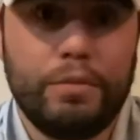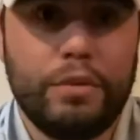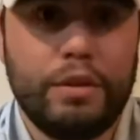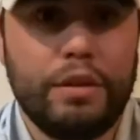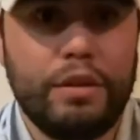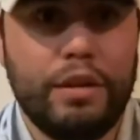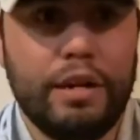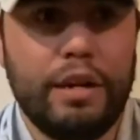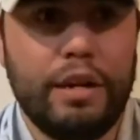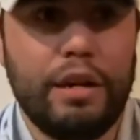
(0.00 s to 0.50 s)

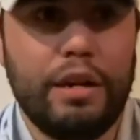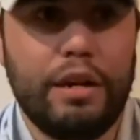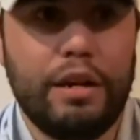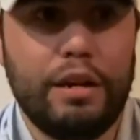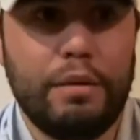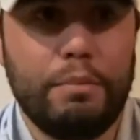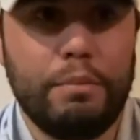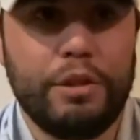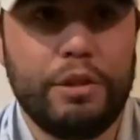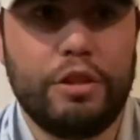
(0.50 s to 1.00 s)

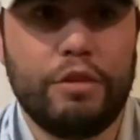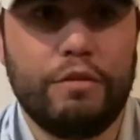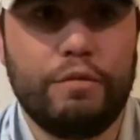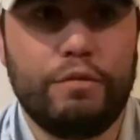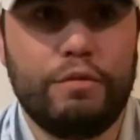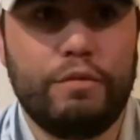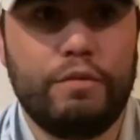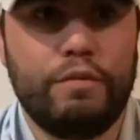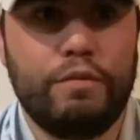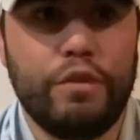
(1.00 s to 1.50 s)
But the
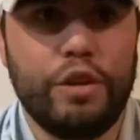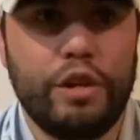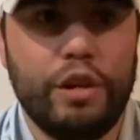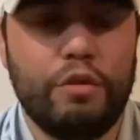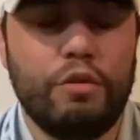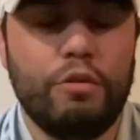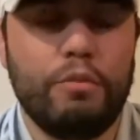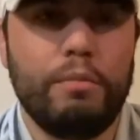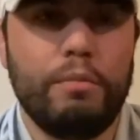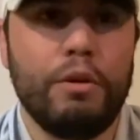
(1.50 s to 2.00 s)
video
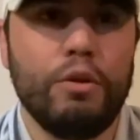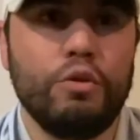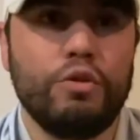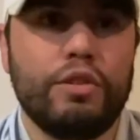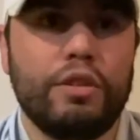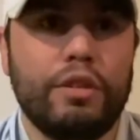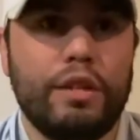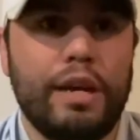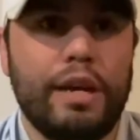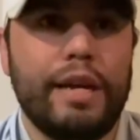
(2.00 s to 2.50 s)
will
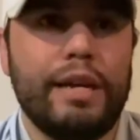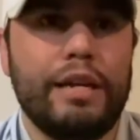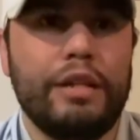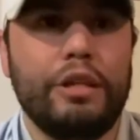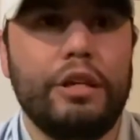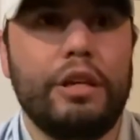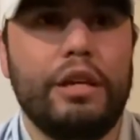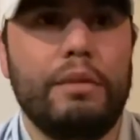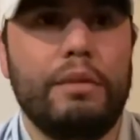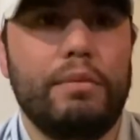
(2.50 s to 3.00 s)
most
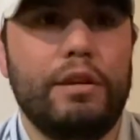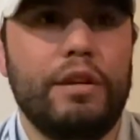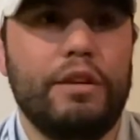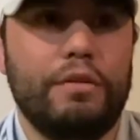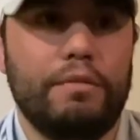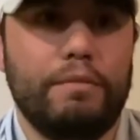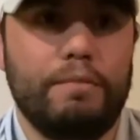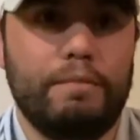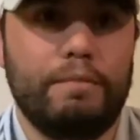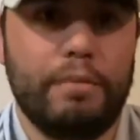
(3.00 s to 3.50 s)
likely
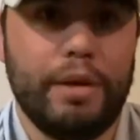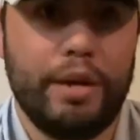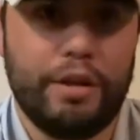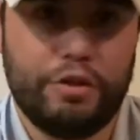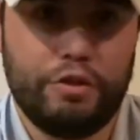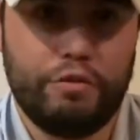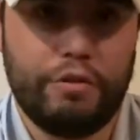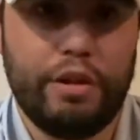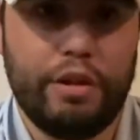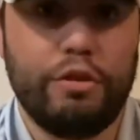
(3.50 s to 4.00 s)
be
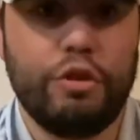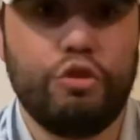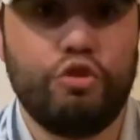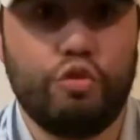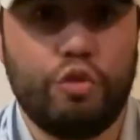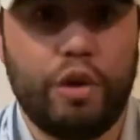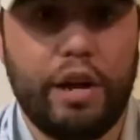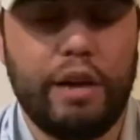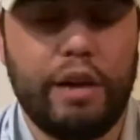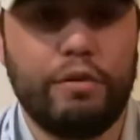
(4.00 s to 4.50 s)
based around the
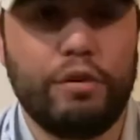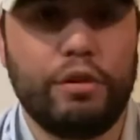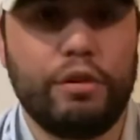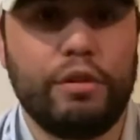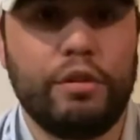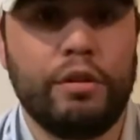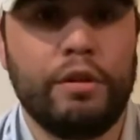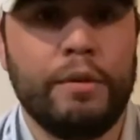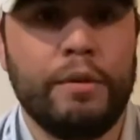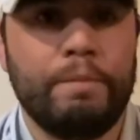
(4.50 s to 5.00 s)

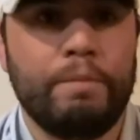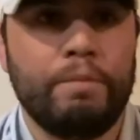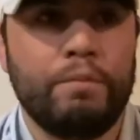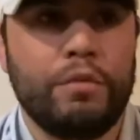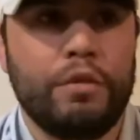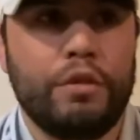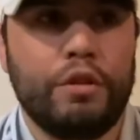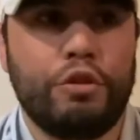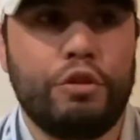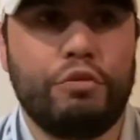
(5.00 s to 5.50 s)
driver.
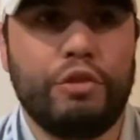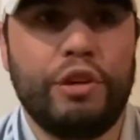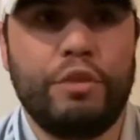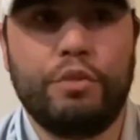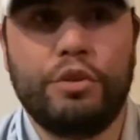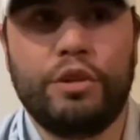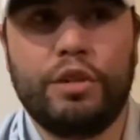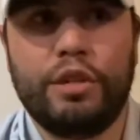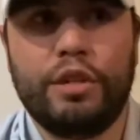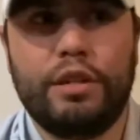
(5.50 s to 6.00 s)
The
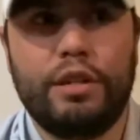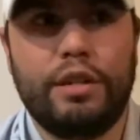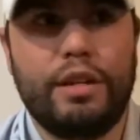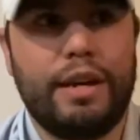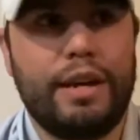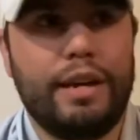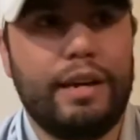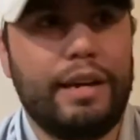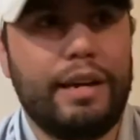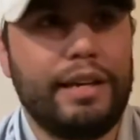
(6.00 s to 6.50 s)
3-wood,
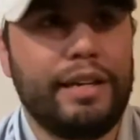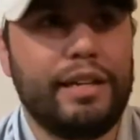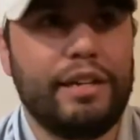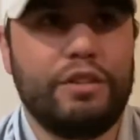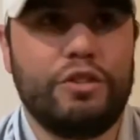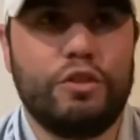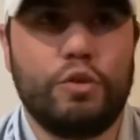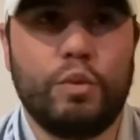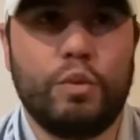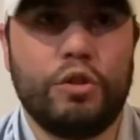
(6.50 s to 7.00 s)
I
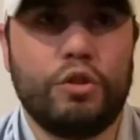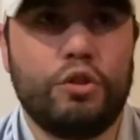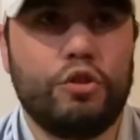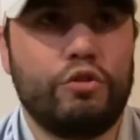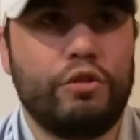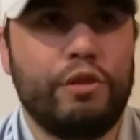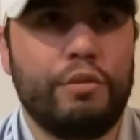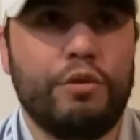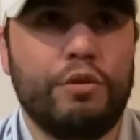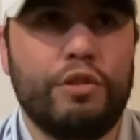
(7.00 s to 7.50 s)
can switch
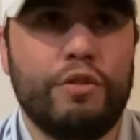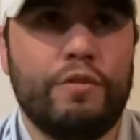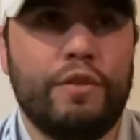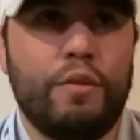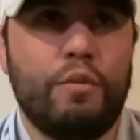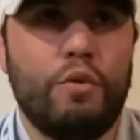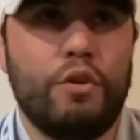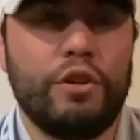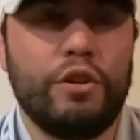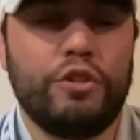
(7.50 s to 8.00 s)
3-woods if I
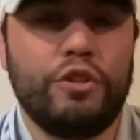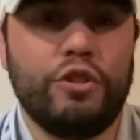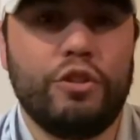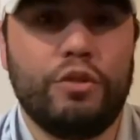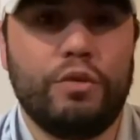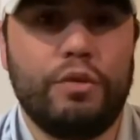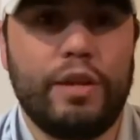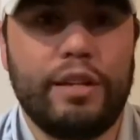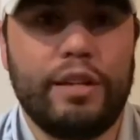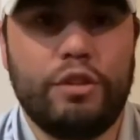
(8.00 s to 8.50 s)
want
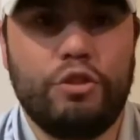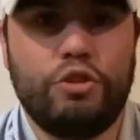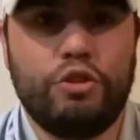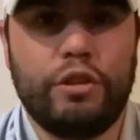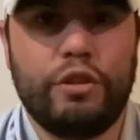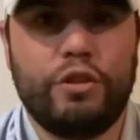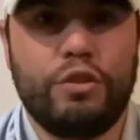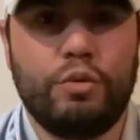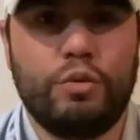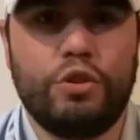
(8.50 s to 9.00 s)
to. I did try
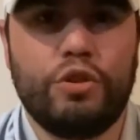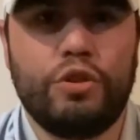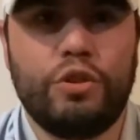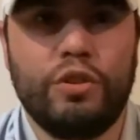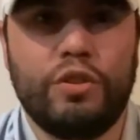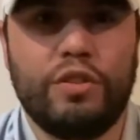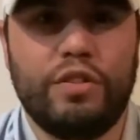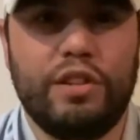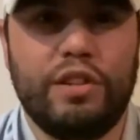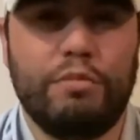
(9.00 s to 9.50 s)
to switch to the
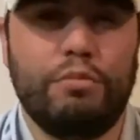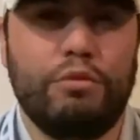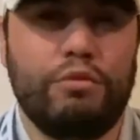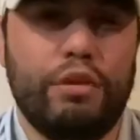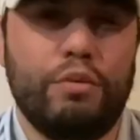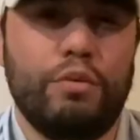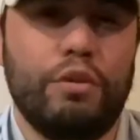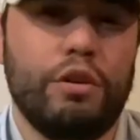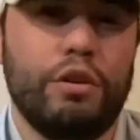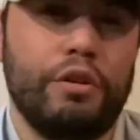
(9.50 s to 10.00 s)
Sim
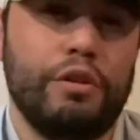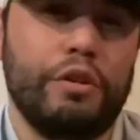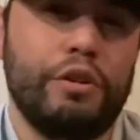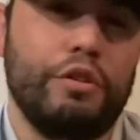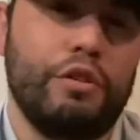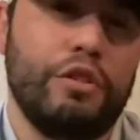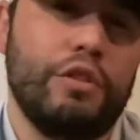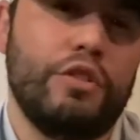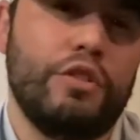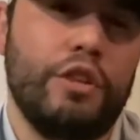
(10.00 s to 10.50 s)
3-wood earlier
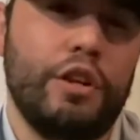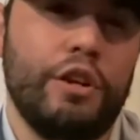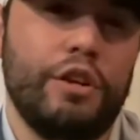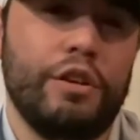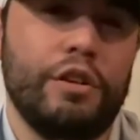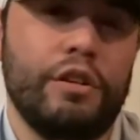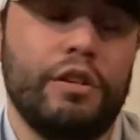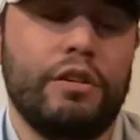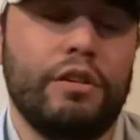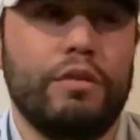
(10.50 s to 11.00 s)
this
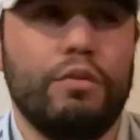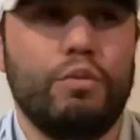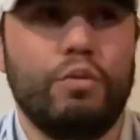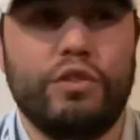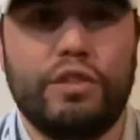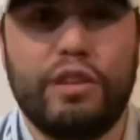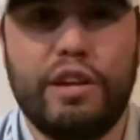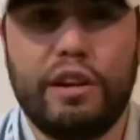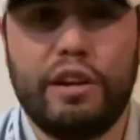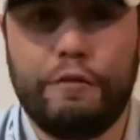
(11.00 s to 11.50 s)
year.
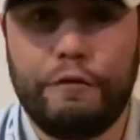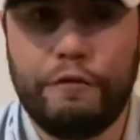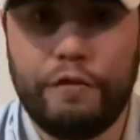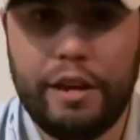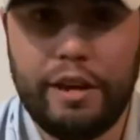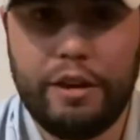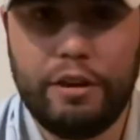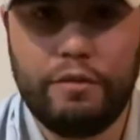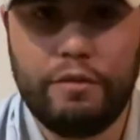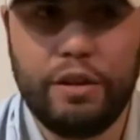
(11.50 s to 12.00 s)
Was not a
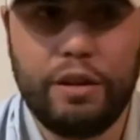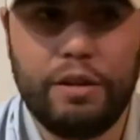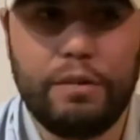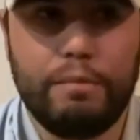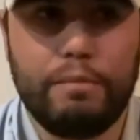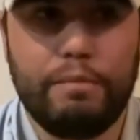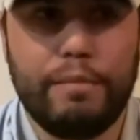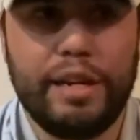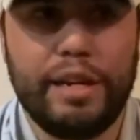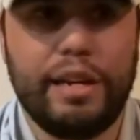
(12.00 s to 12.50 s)
fan of it.
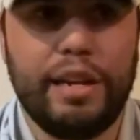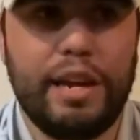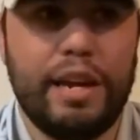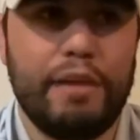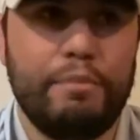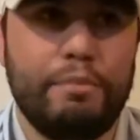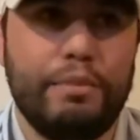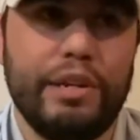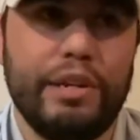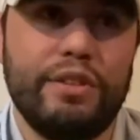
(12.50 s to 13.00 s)
My
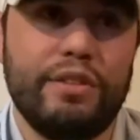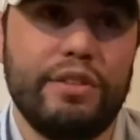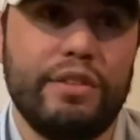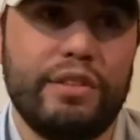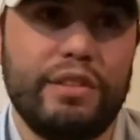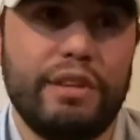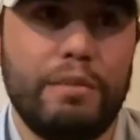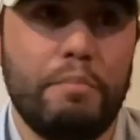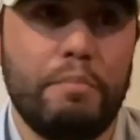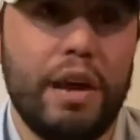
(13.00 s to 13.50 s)
dad plays the
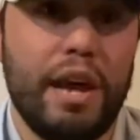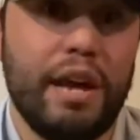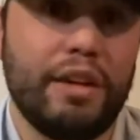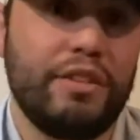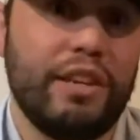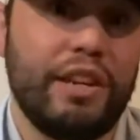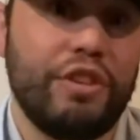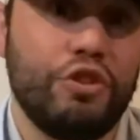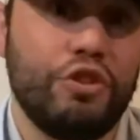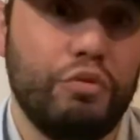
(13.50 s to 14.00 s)
Sim Max.
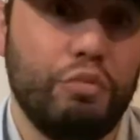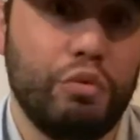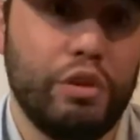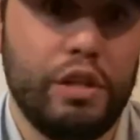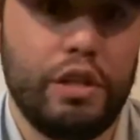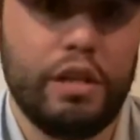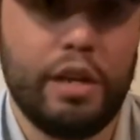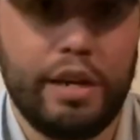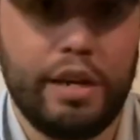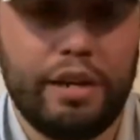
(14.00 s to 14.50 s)
I actually really
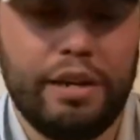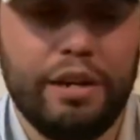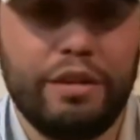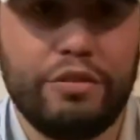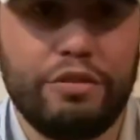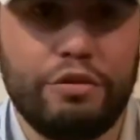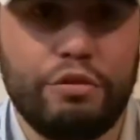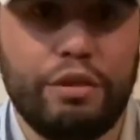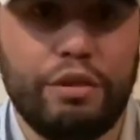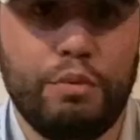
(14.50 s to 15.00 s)
like
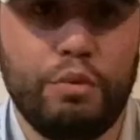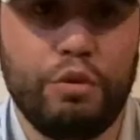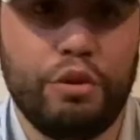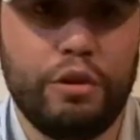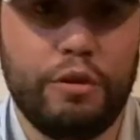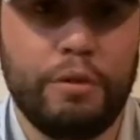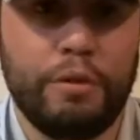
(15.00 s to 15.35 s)
his 3-wood.